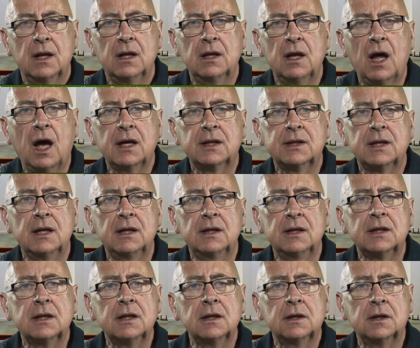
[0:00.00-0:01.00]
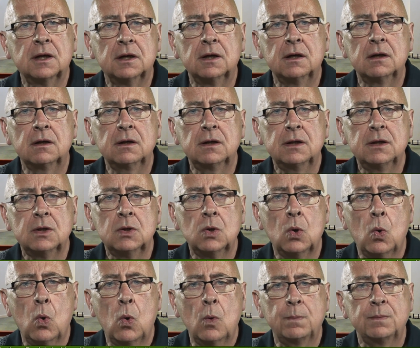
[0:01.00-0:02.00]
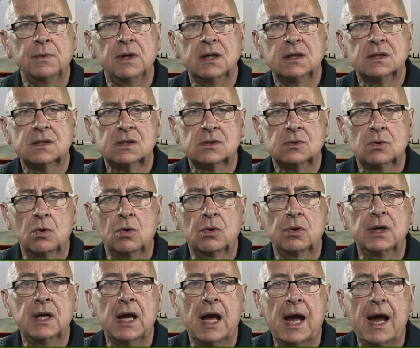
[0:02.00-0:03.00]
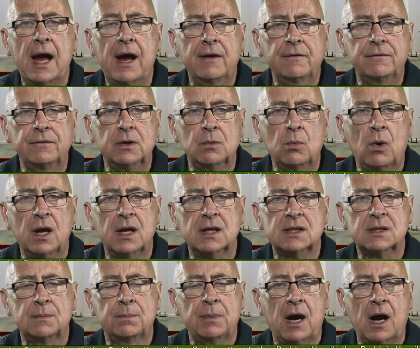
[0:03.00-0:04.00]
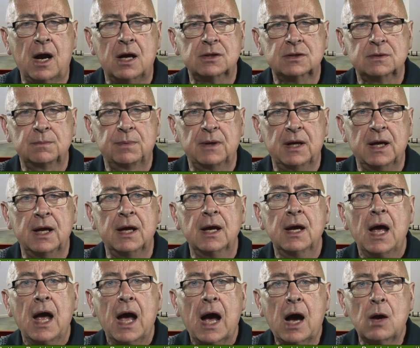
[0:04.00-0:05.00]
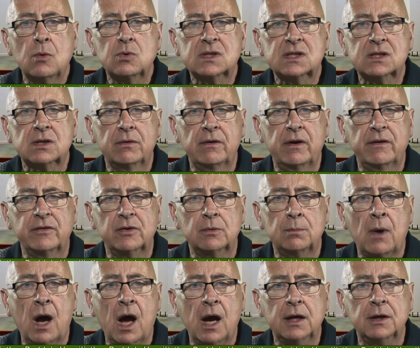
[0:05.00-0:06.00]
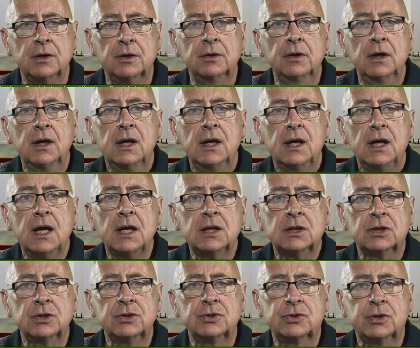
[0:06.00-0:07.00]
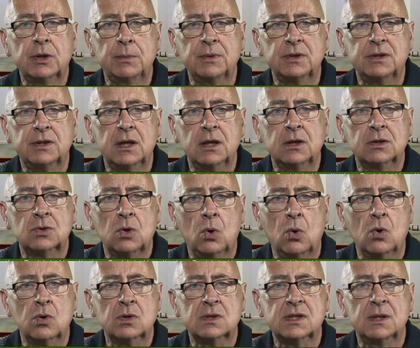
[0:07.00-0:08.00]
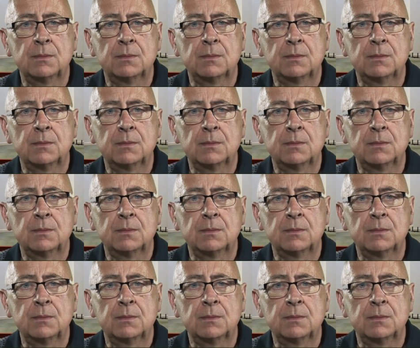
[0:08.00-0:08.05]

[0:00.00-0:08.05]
Like the little girl in the opening story, everyone has a part to play, howsoever minor, in contributing towards